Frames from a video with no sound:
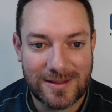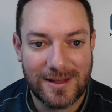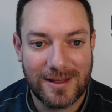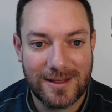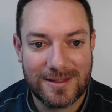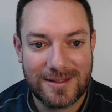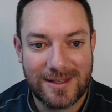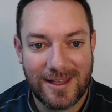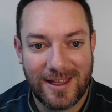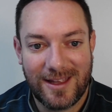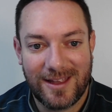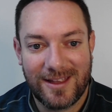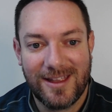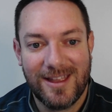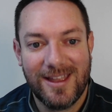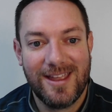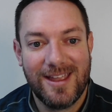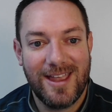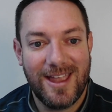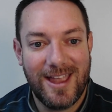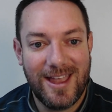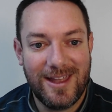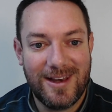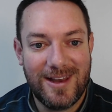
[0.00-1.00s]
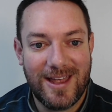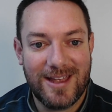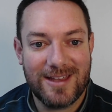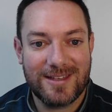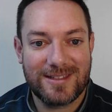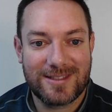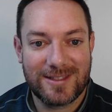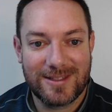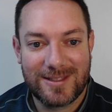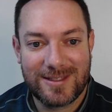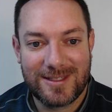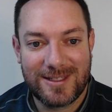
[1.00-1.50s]
It's
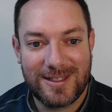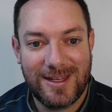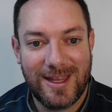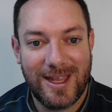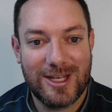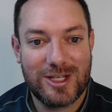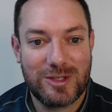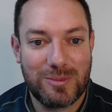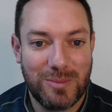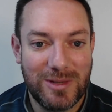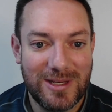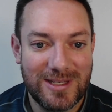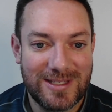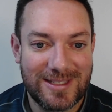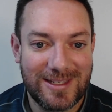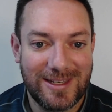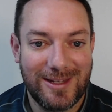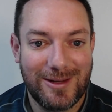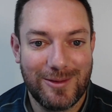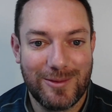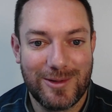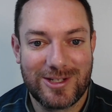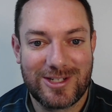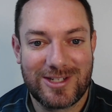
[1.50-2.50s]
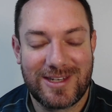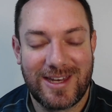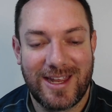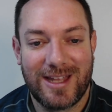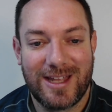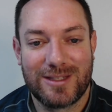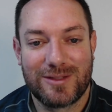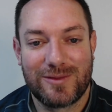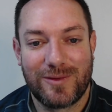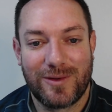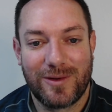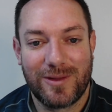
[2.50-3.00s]
NSCHBC, which
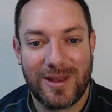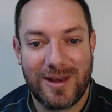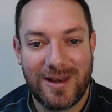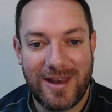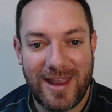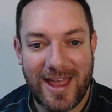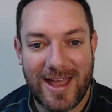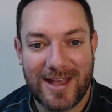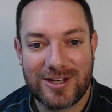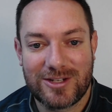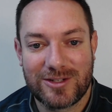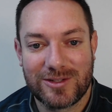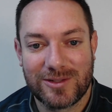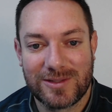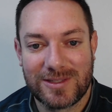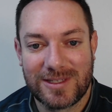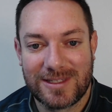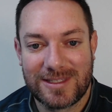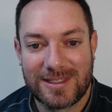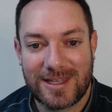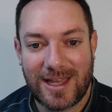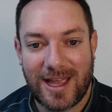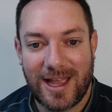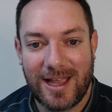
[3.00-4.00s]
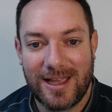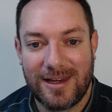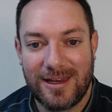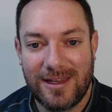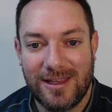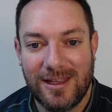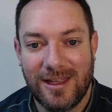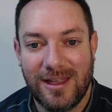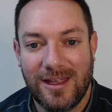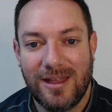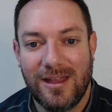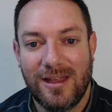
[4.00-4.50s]
stands for the National Society